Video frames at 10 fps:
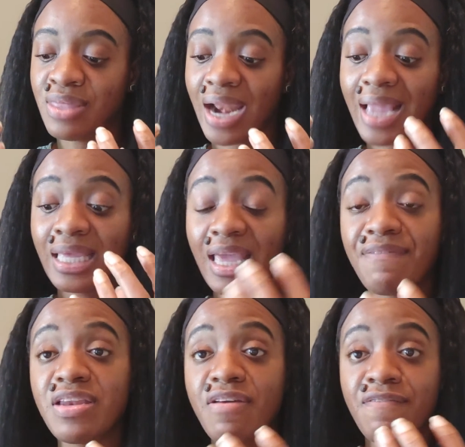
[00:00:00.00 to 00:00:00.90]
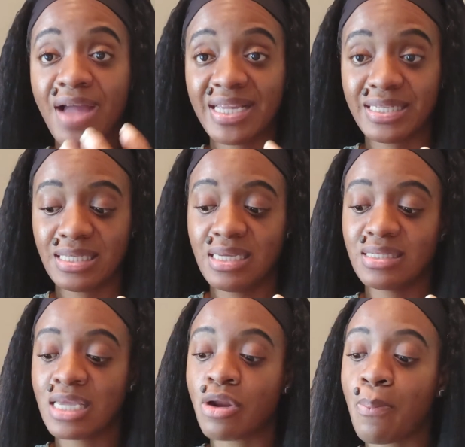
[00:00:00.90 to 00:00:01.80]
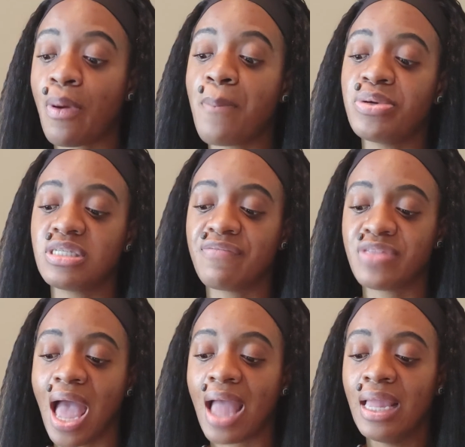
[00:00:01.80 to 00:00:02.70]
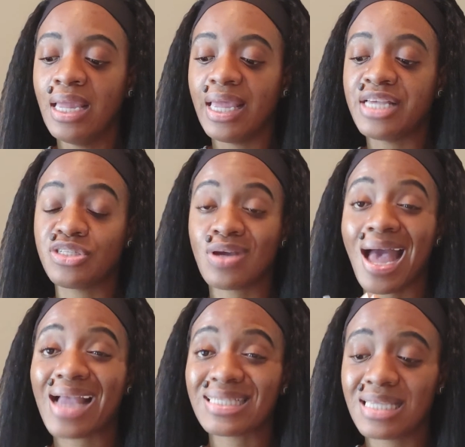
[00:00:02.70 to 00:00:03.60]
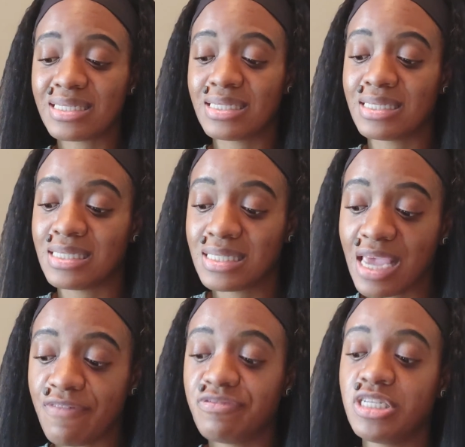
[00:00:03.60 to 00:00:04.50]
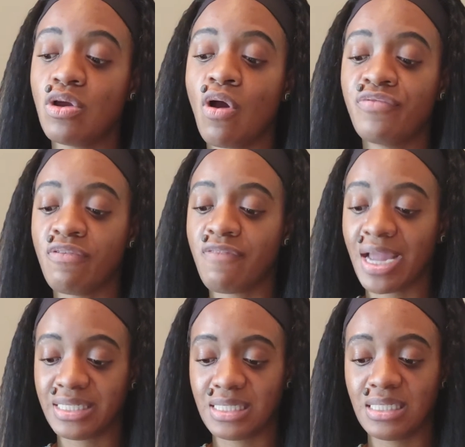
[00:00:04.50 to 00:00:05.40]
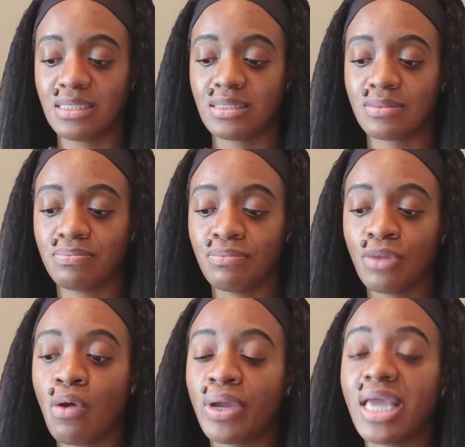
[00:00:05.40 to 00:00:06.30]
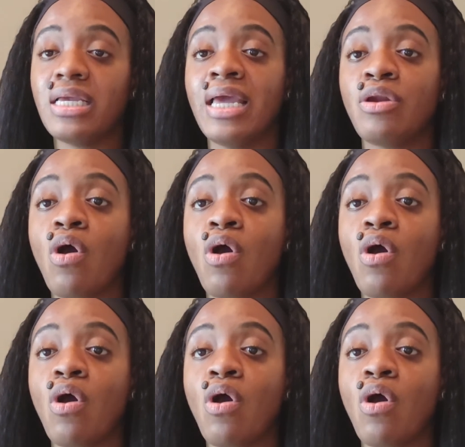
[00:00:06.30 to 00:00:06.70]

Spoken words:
are given the vaccines, and the purpose of that is to access the safety of the vaccines. Okay, and